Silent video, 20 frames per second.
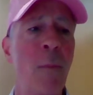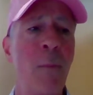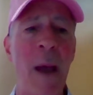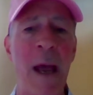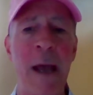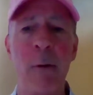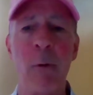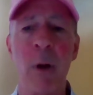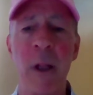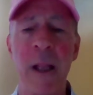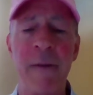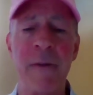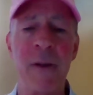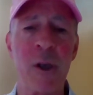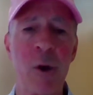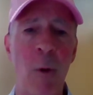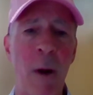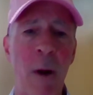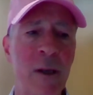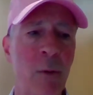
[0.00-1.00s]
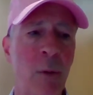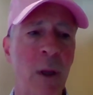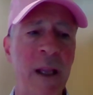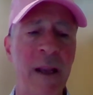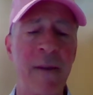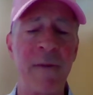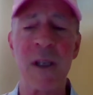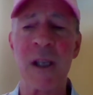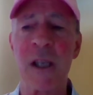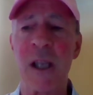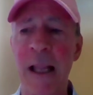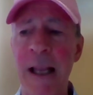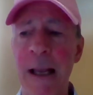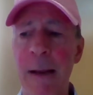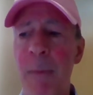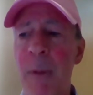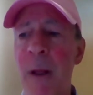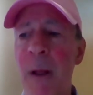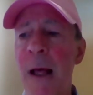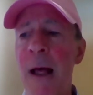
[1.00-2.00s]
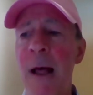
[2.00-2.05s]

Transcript: pain relief, stress relief, sleep.